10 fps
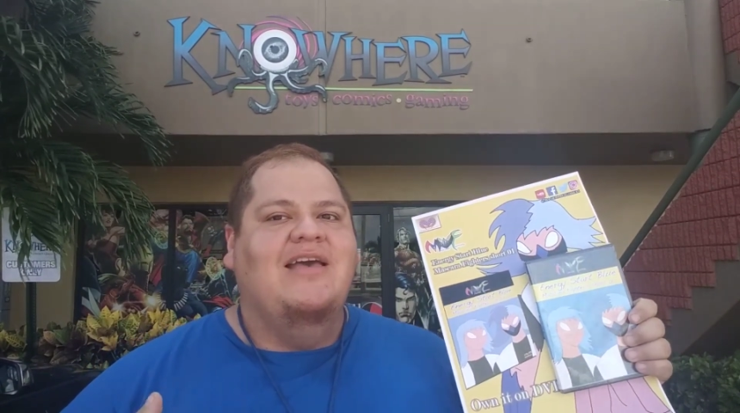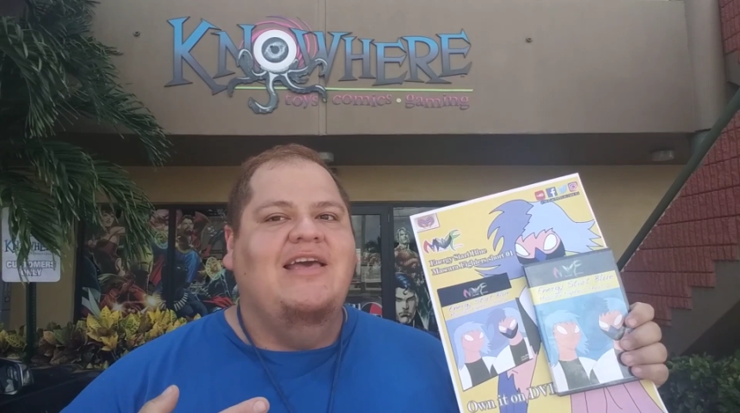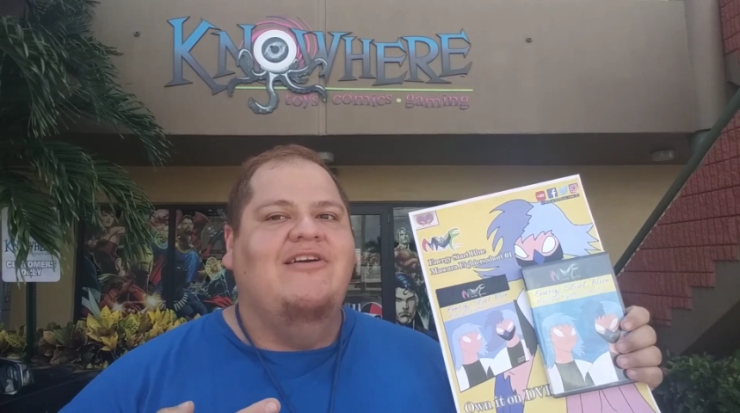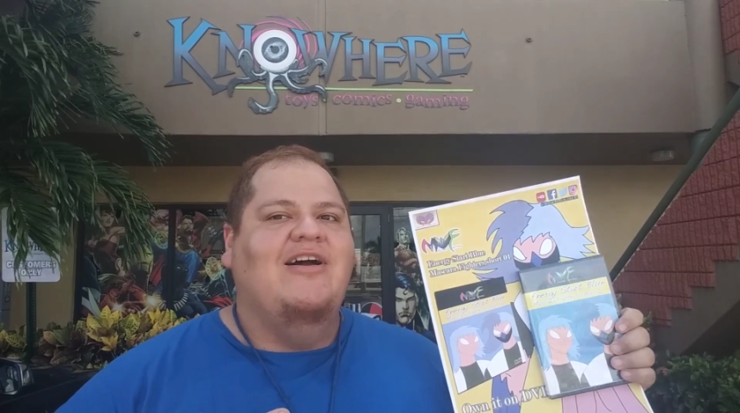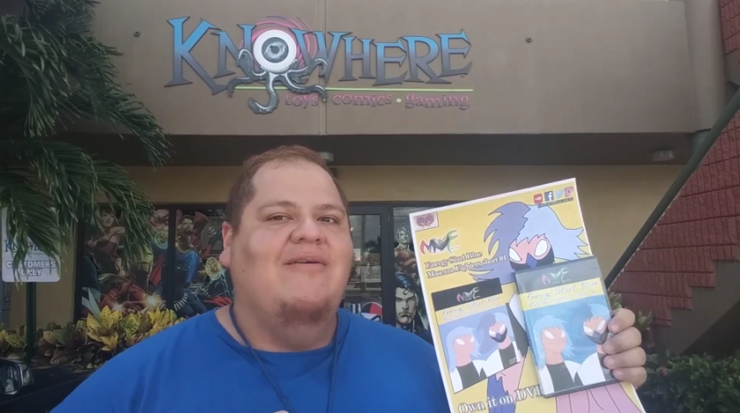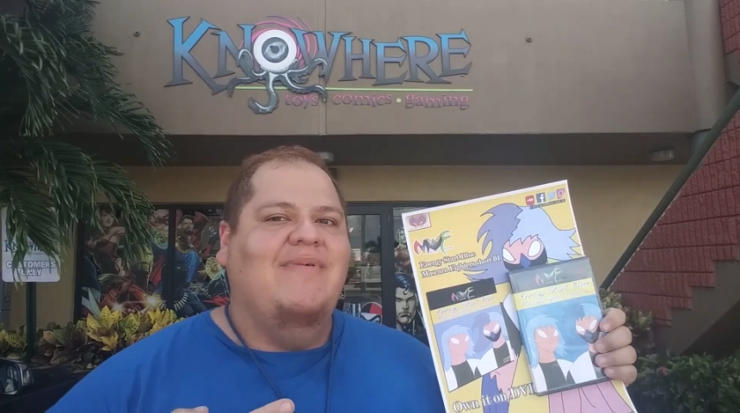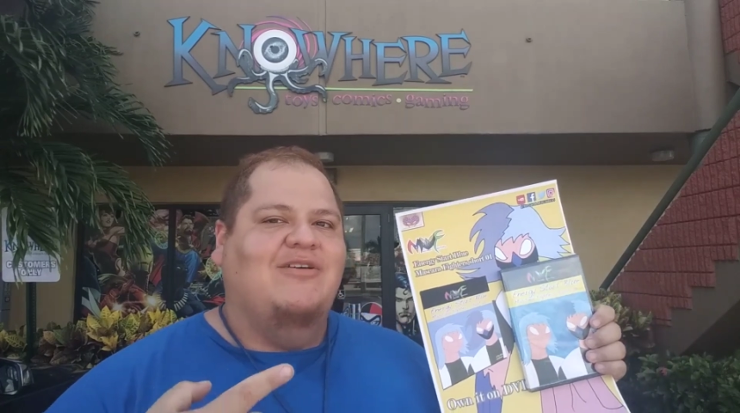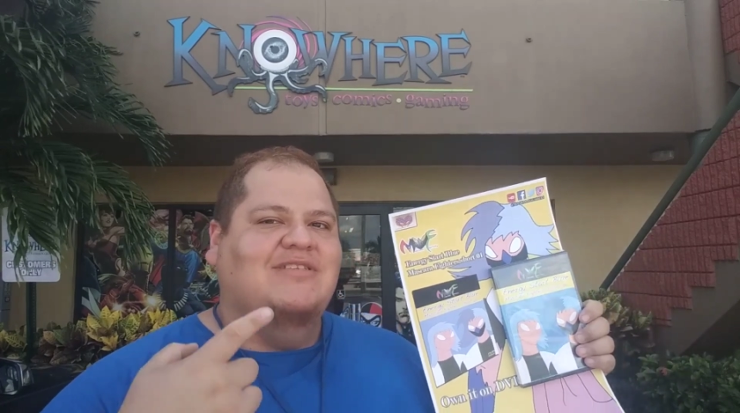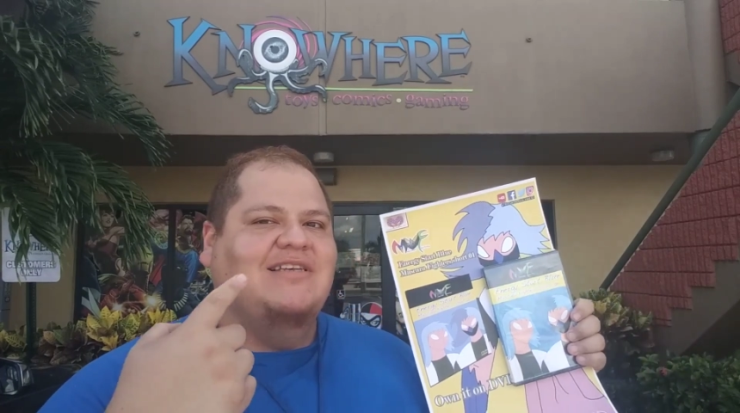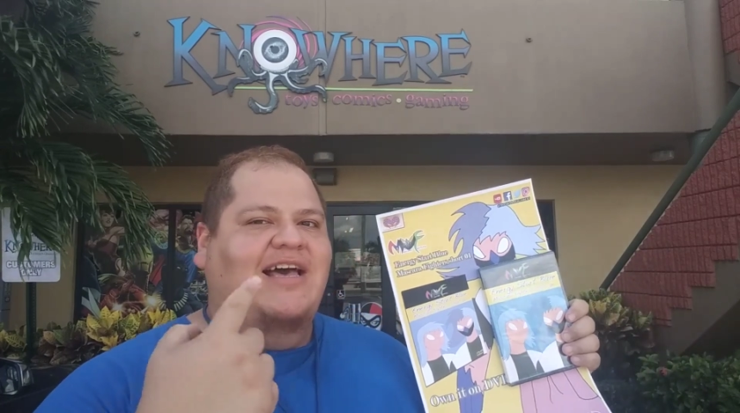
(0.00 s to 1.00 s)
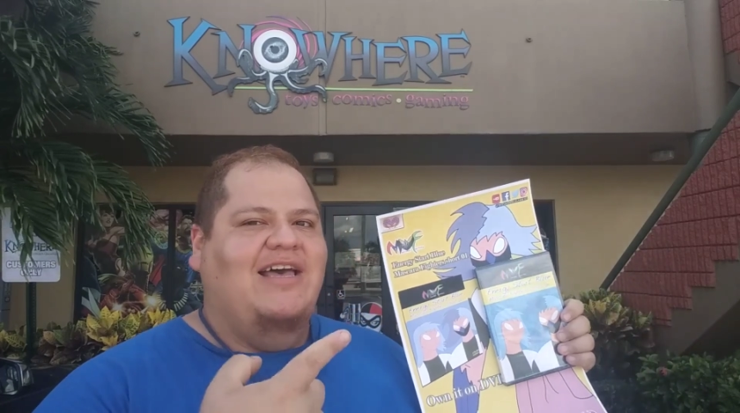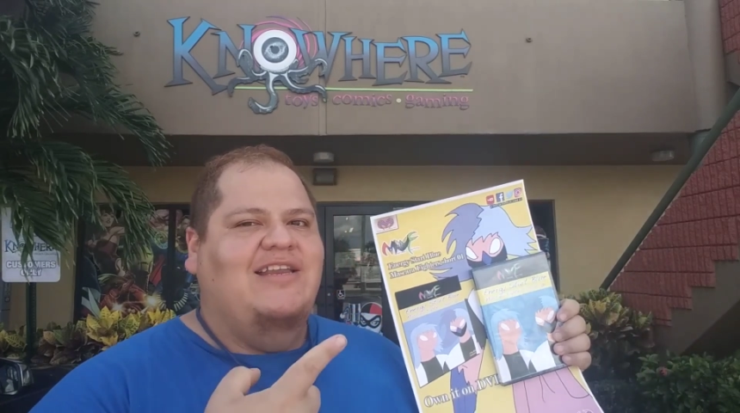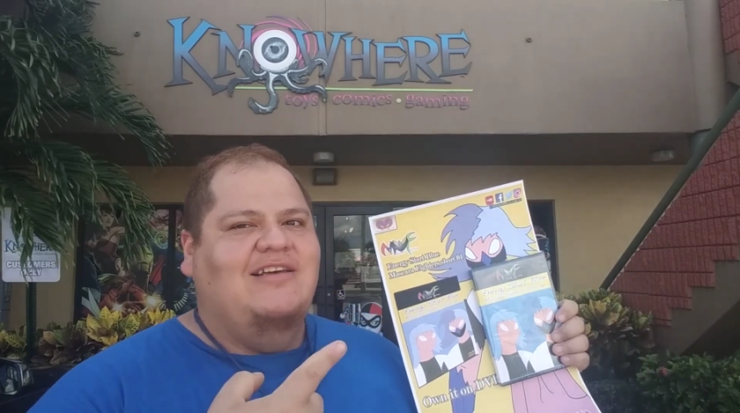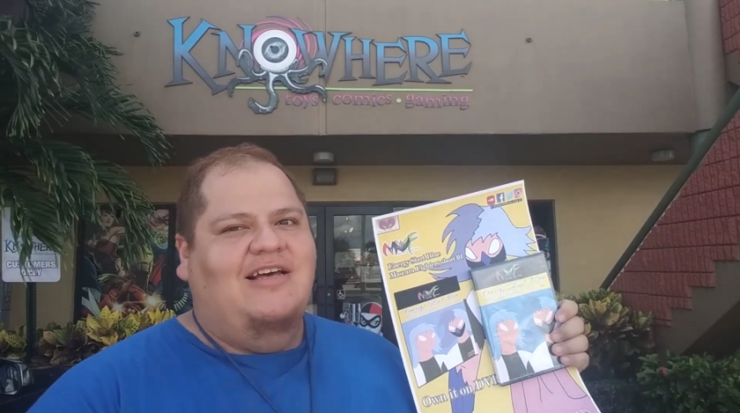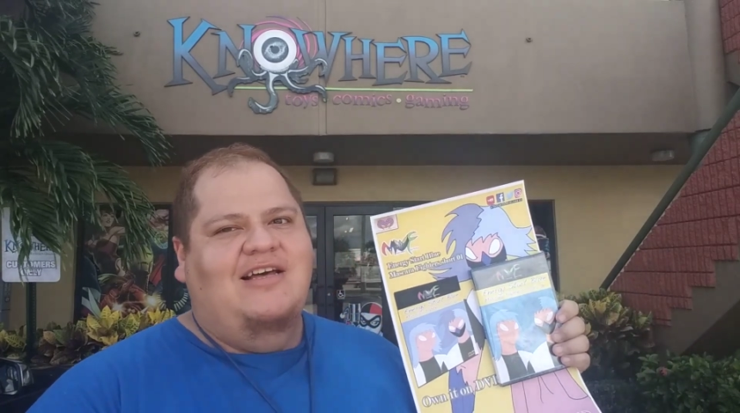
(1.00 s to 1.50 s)
Here I'm
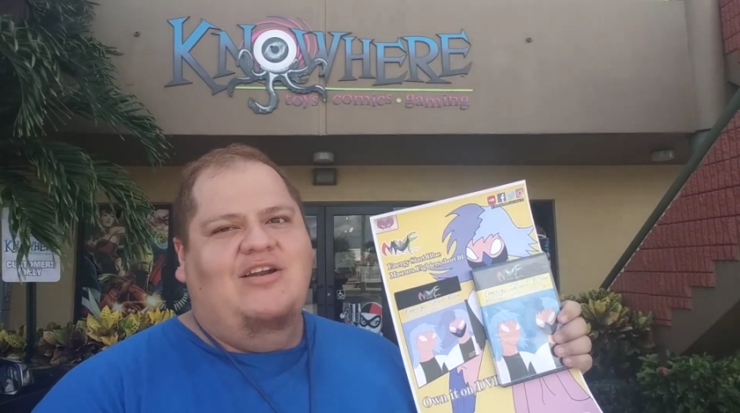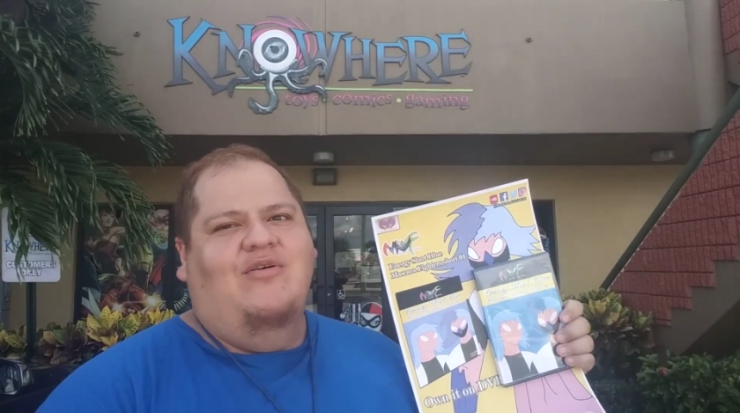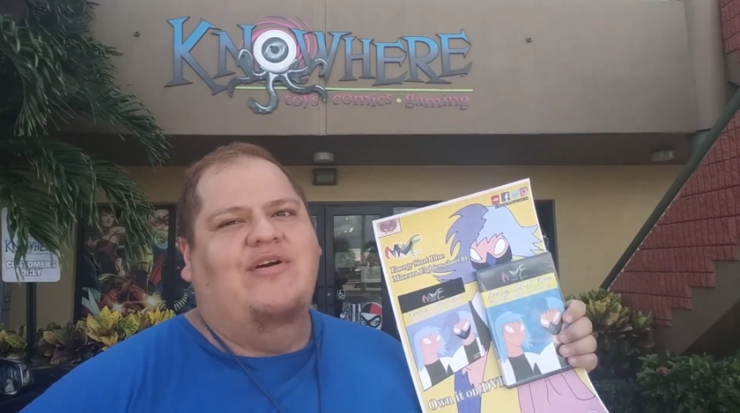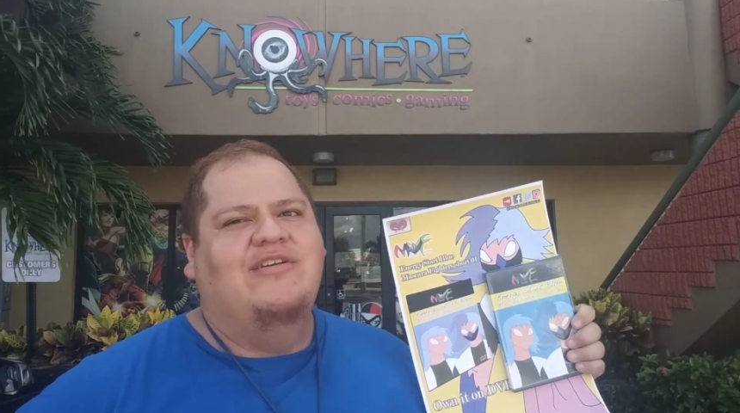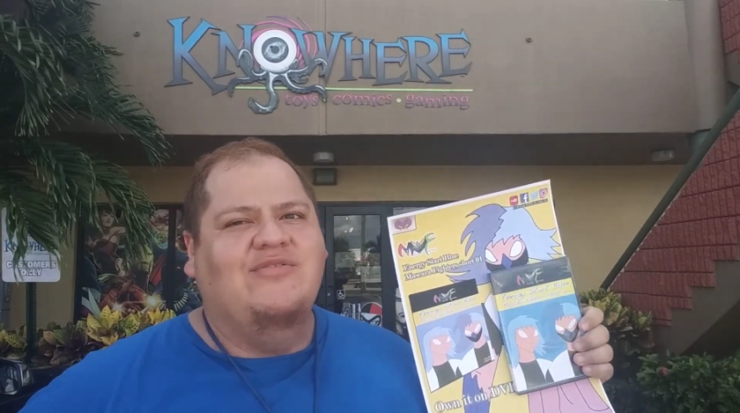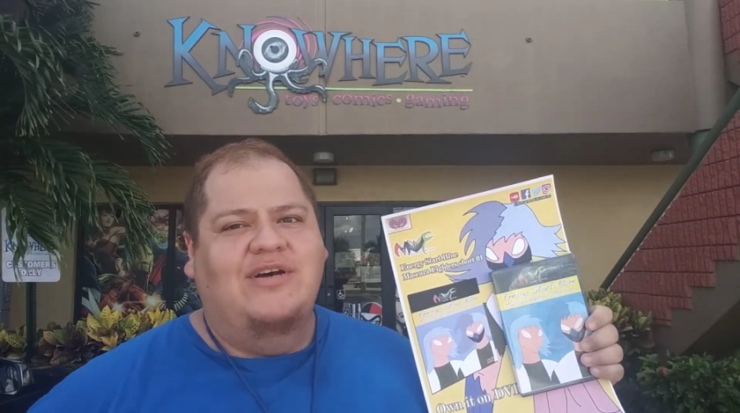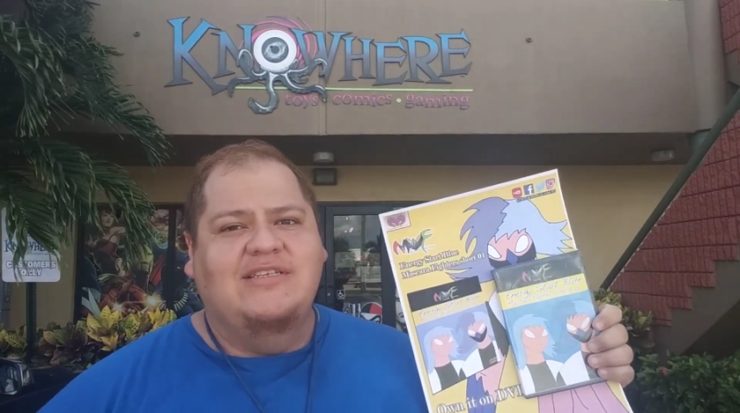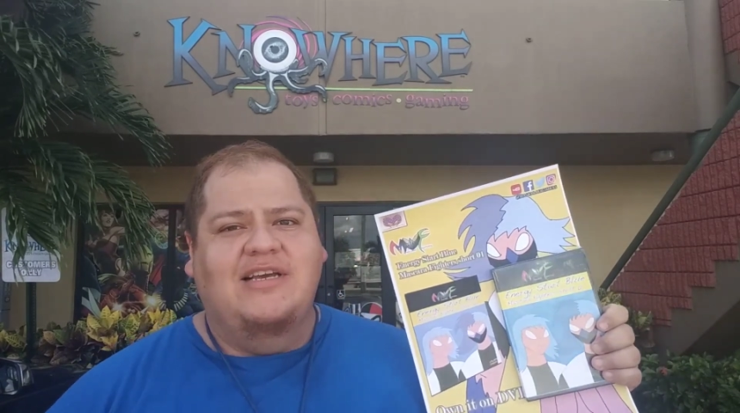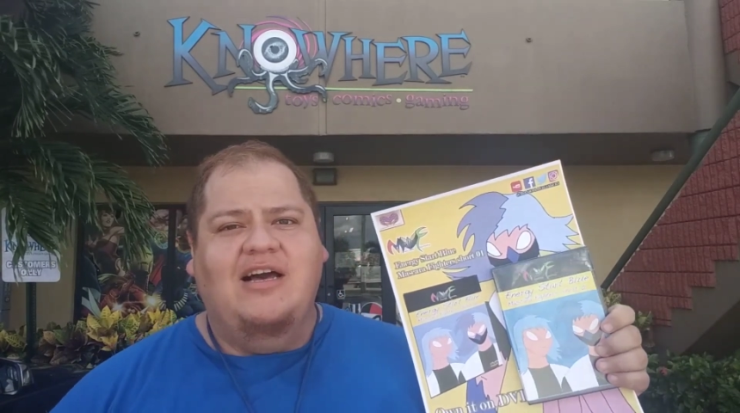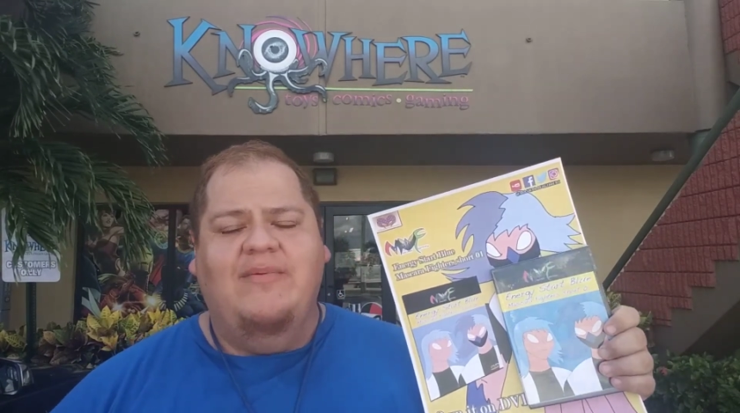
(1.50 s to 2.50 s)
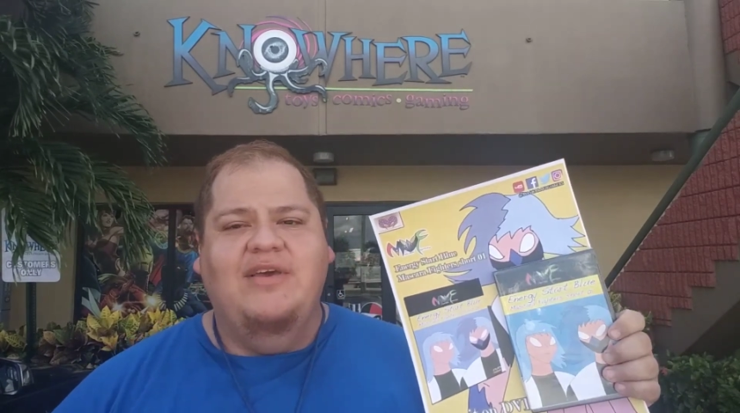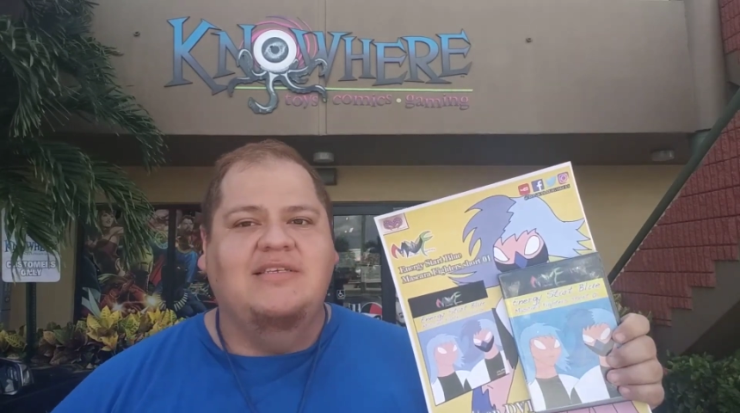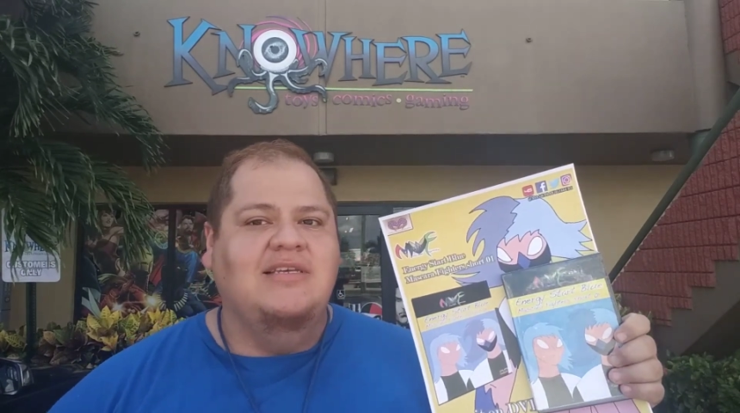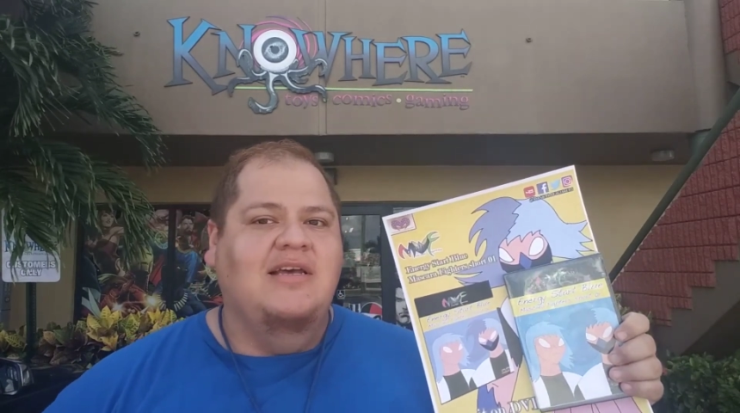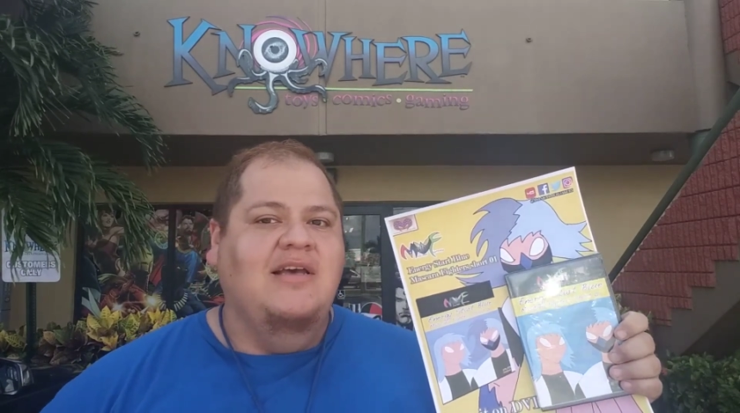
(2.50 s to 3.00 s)
outside Nowhere Toys and Comics.